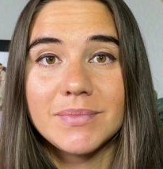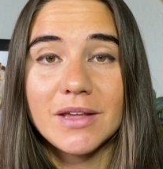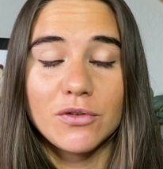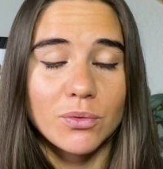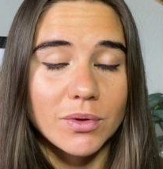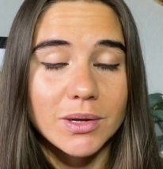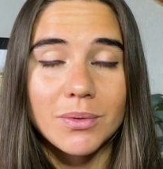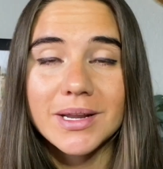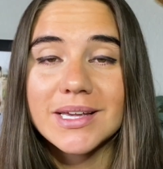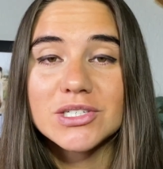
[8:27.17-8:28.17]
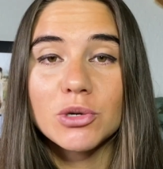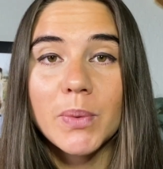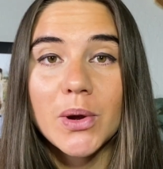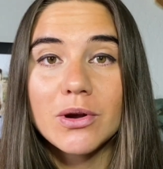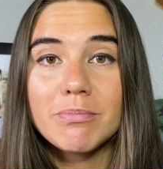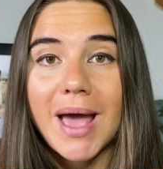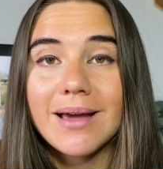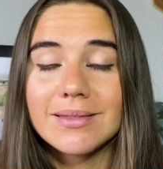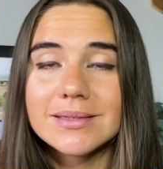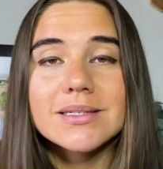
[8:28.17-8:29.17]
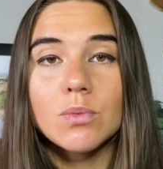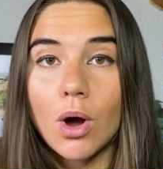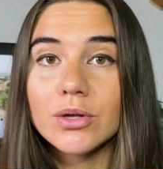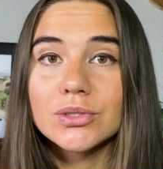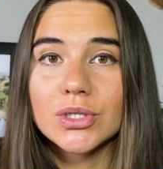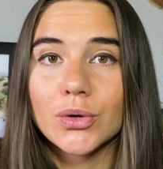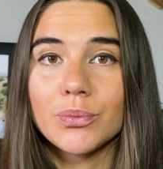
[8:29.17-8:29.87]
If you really want to get your period back, this is what you'll do.